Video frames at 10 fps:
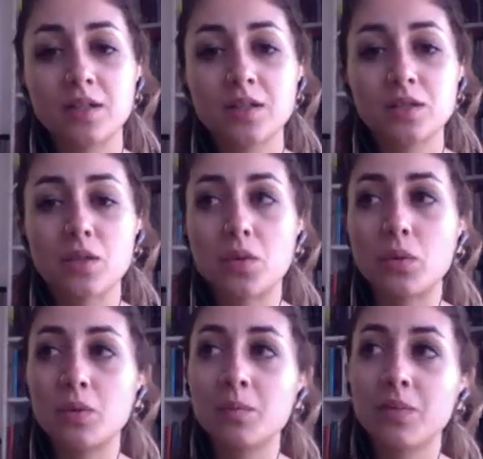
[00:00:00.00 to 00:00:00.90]

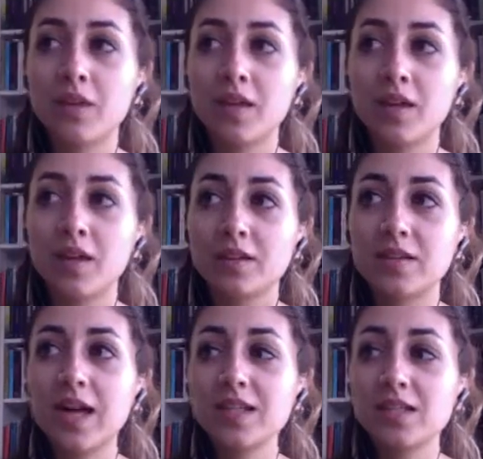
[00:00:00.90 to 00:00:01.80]
So
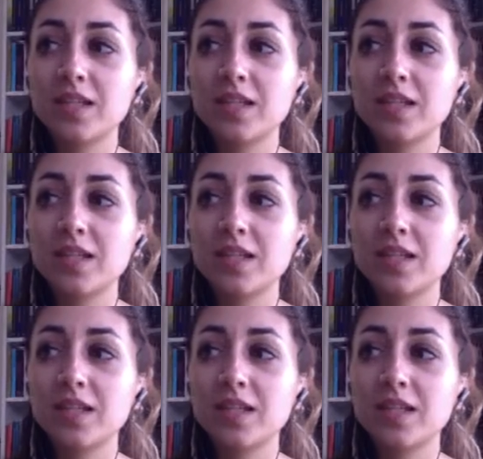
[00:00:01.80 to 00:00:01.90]
that's